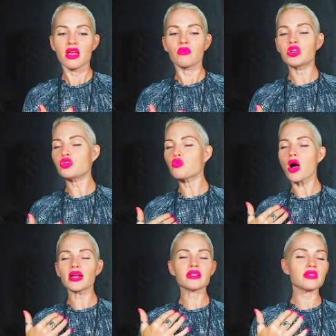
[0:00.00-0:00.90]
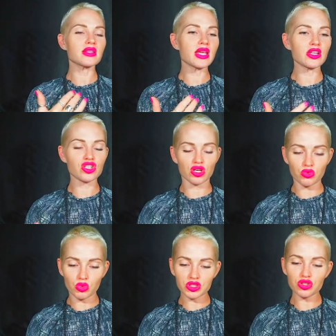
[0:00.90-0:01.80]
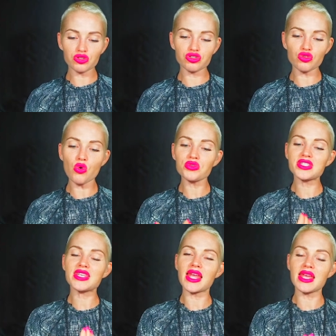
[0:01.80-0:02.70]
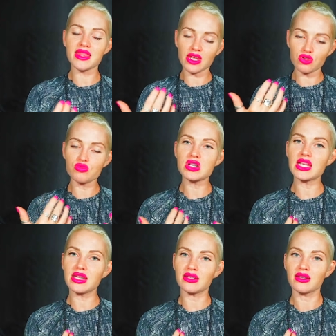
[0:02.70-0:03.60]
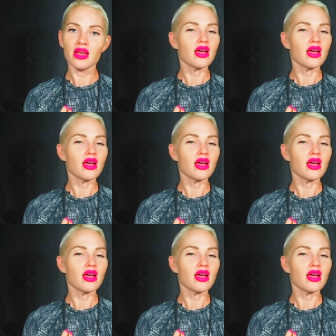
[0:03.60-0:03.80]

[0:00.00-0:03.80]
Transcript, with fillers: When you walk into the kitchen, what's your soul saying that you need?